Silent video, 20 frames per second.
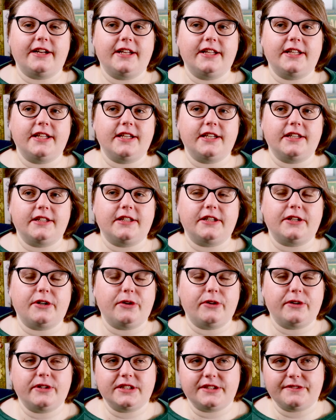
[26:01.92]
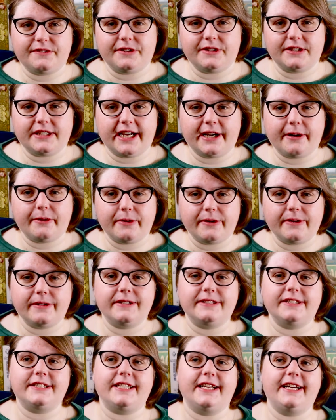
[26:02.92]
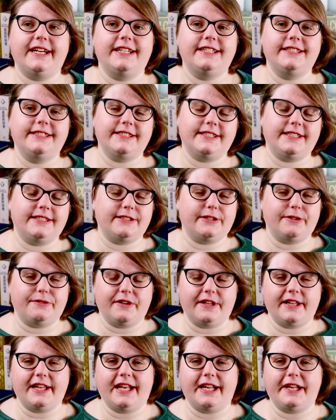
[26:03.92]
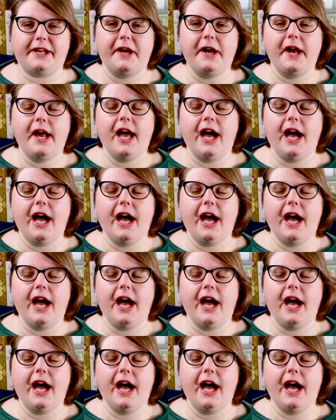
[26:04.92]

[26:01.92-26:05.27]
kind of the, the colors of your towers and stuff like that.